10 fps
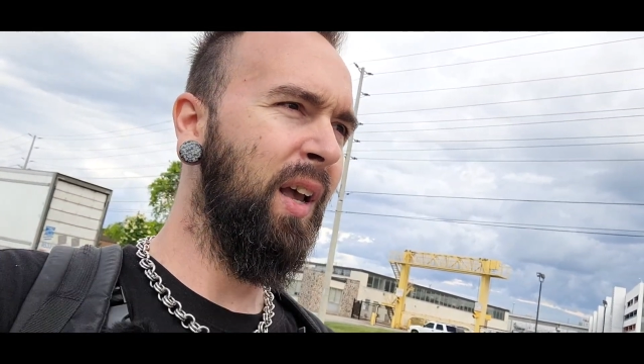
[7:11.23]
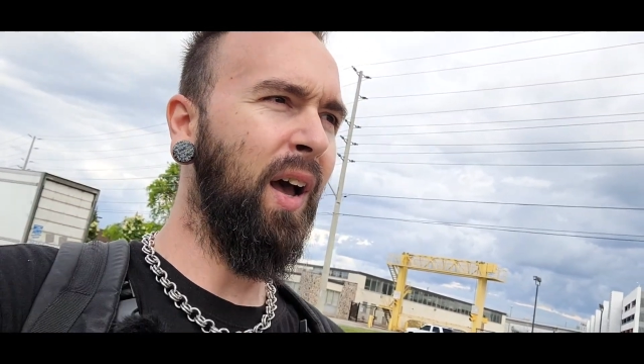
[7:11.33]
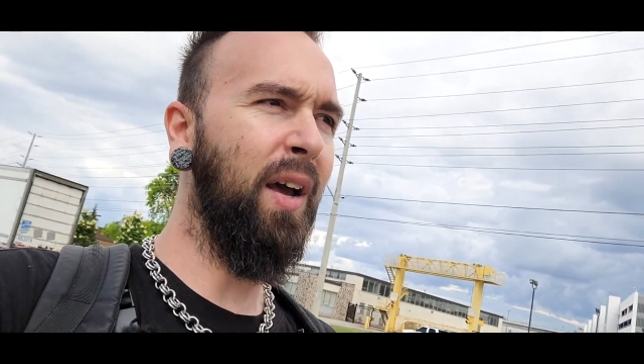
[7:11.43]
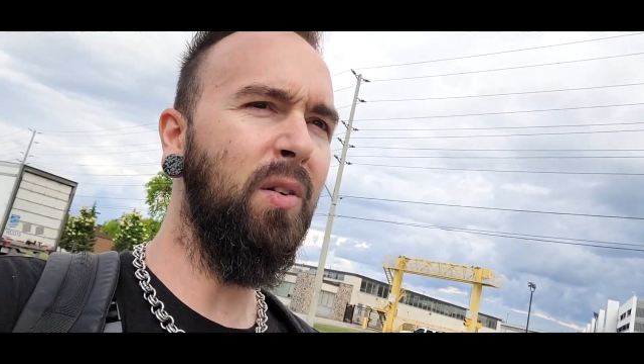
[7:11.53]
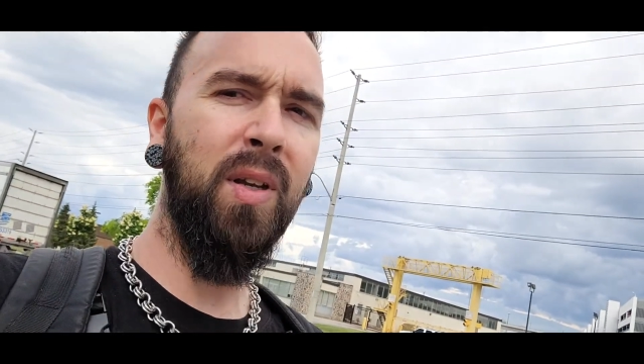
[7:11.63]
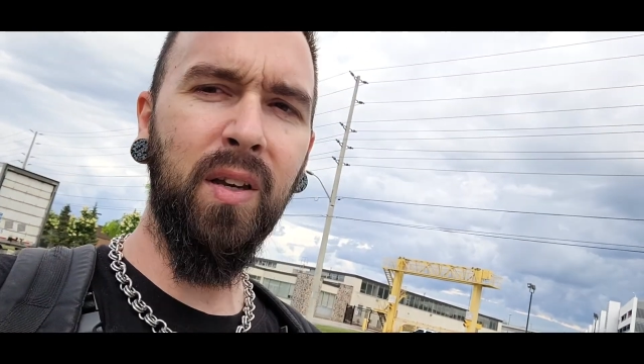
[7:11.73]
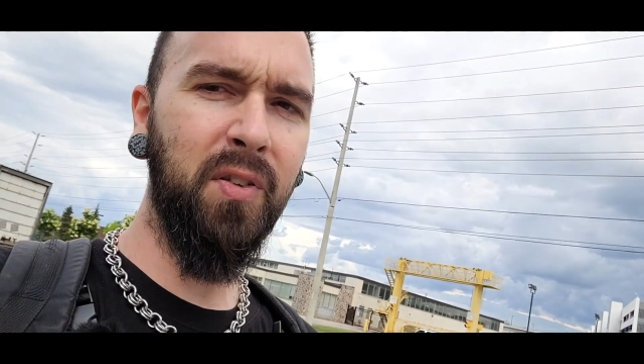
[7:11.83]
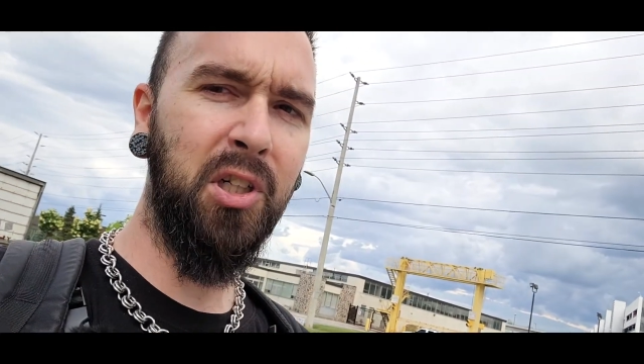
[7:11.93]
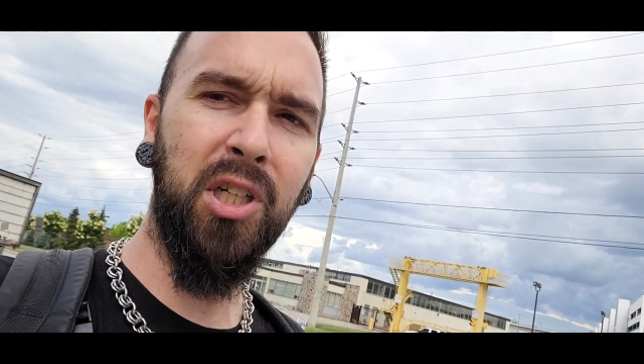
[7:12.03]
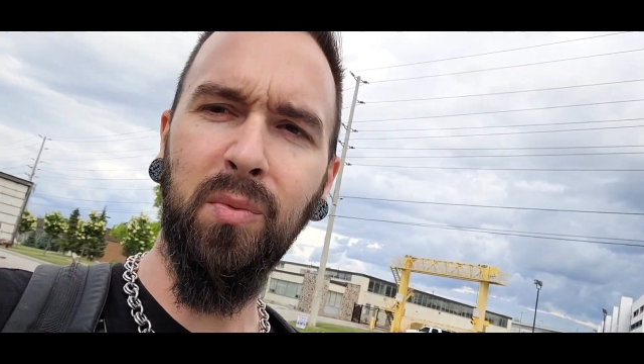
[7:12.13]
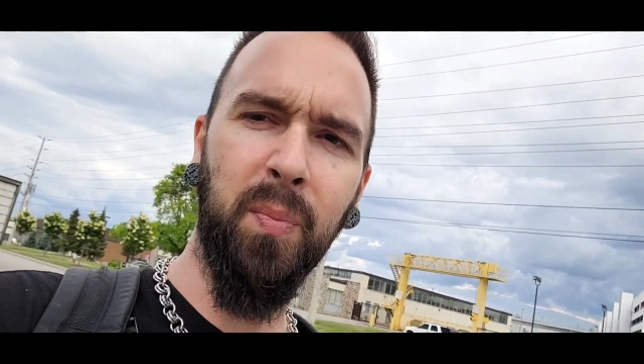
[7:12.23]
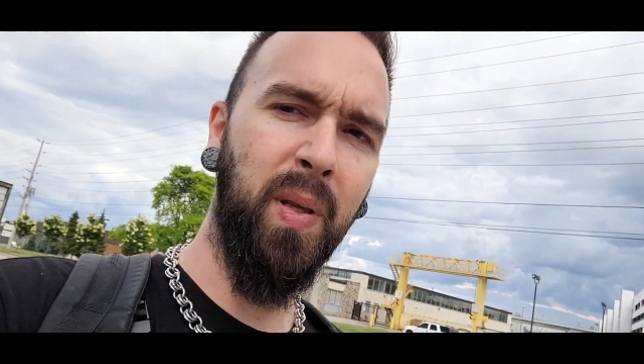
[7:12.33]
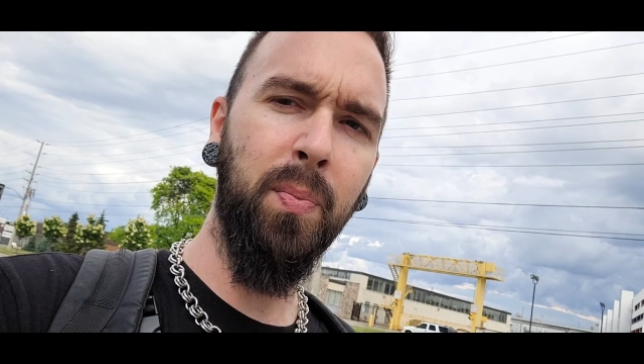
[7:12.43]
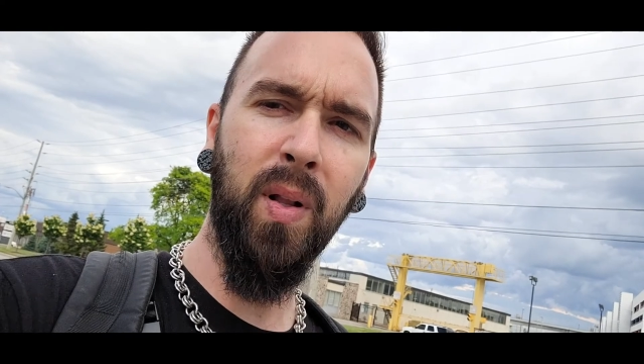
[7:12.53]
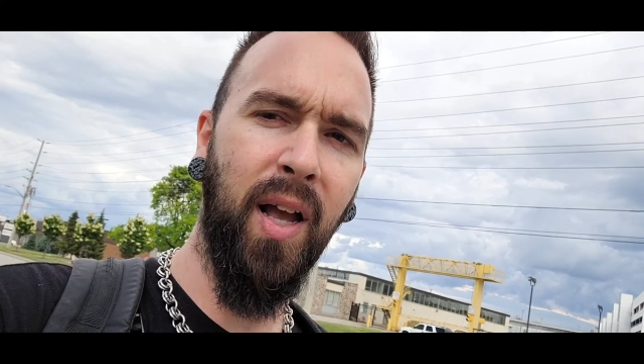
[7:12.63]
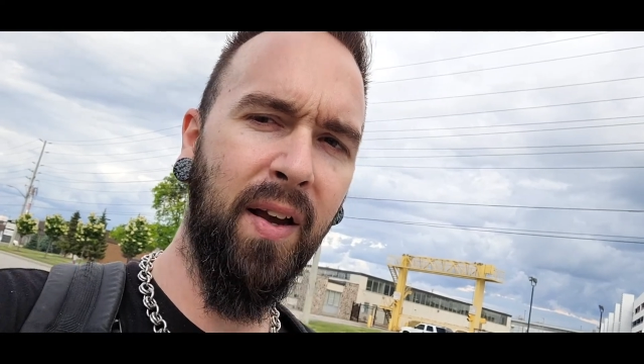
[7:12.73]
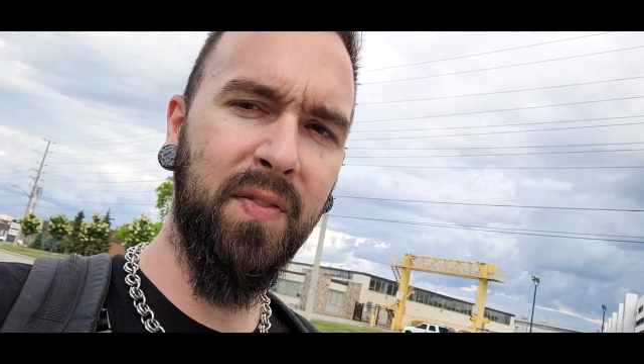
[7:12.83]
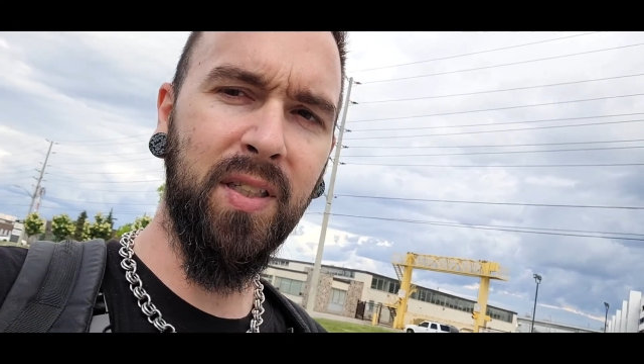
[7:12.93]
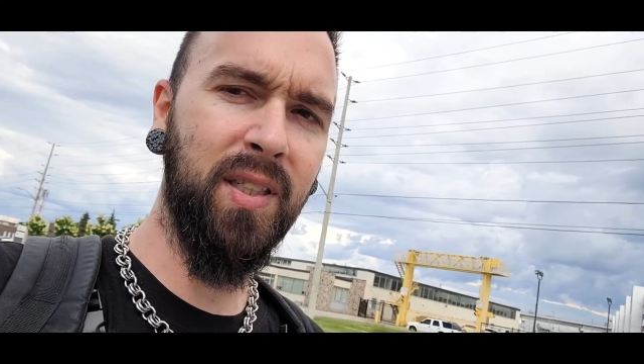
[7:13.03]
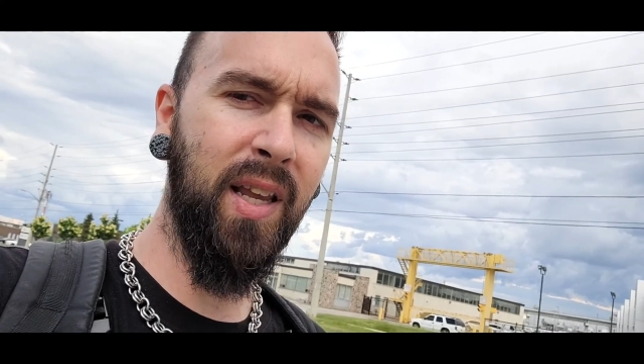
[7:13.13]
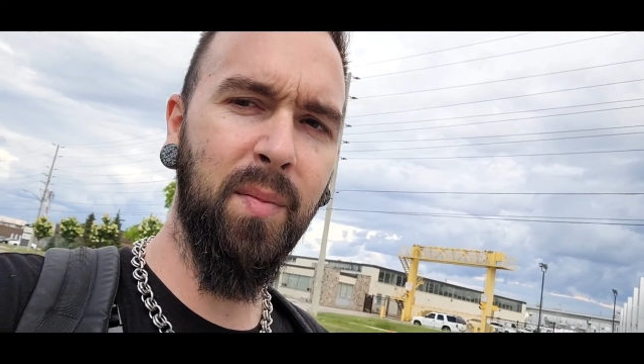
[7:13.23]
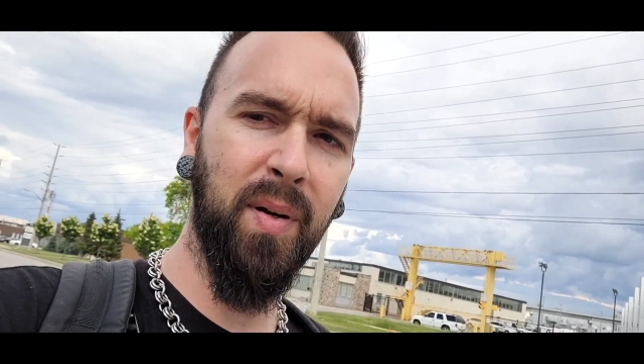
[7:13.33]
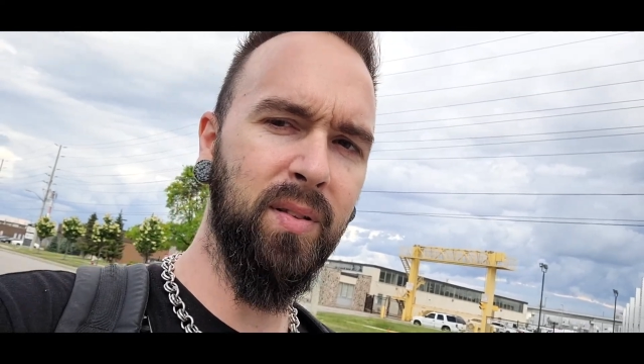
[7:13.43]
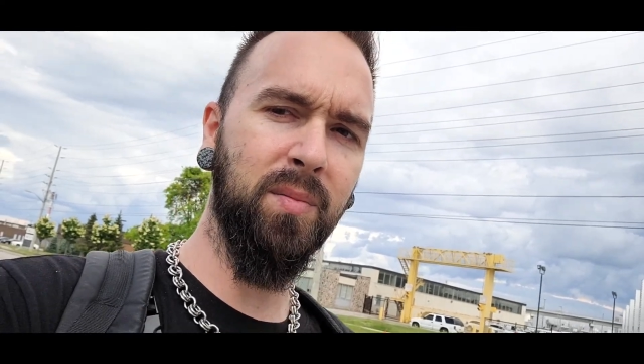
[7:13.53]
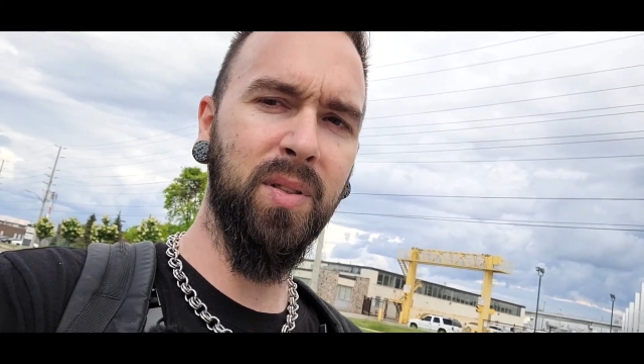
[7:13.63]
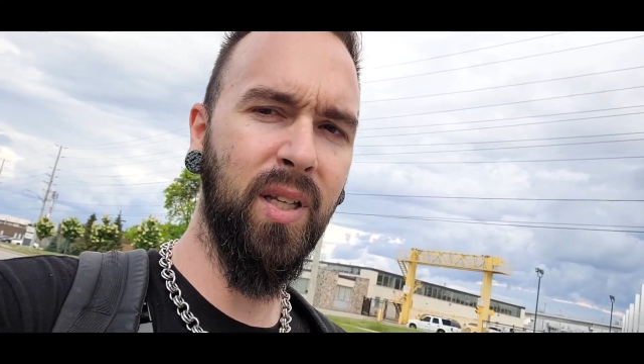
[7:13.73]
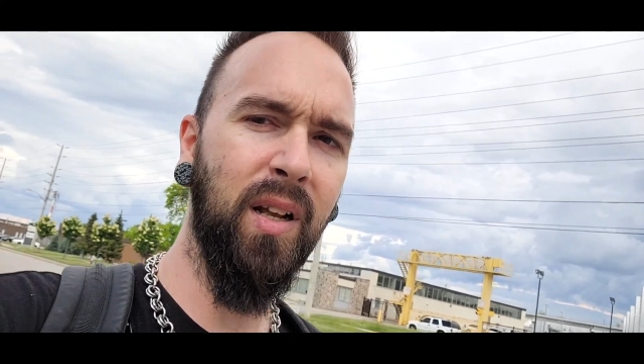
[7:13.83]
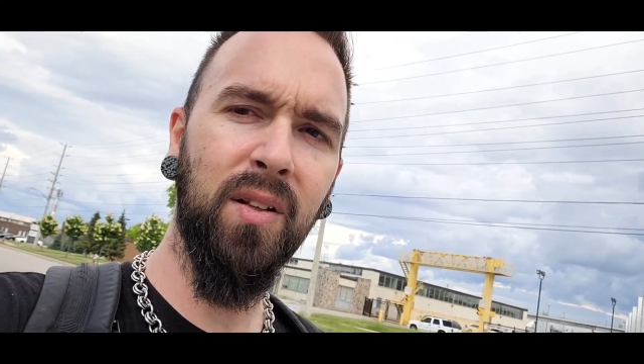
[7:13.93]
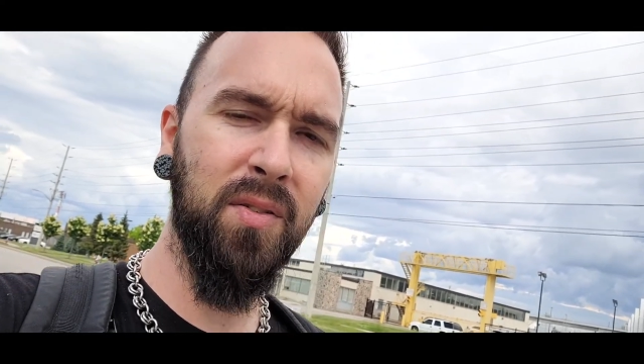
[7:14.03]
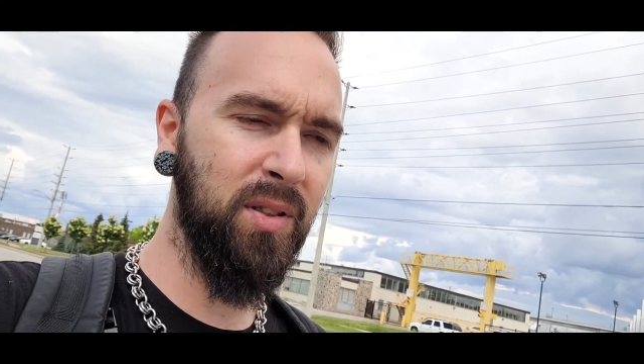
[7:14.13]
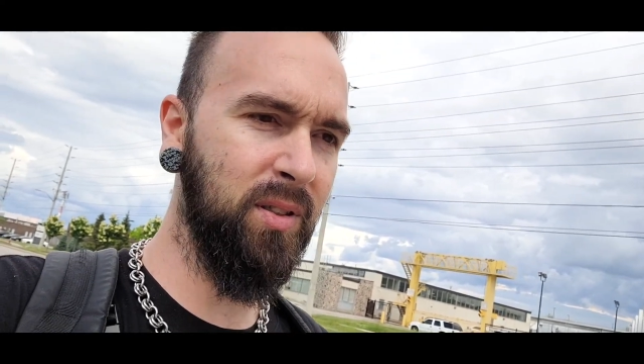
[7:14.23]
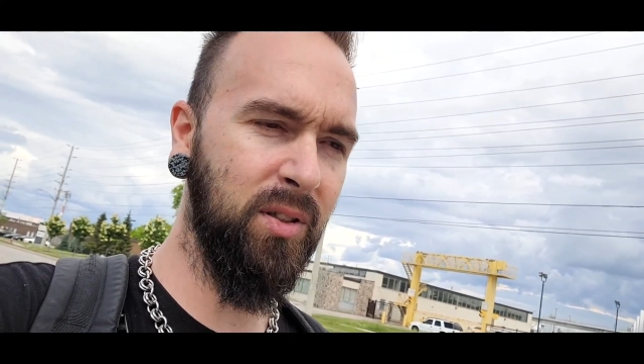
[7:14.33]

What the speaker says: I don't give a shit what people have to say about themselves.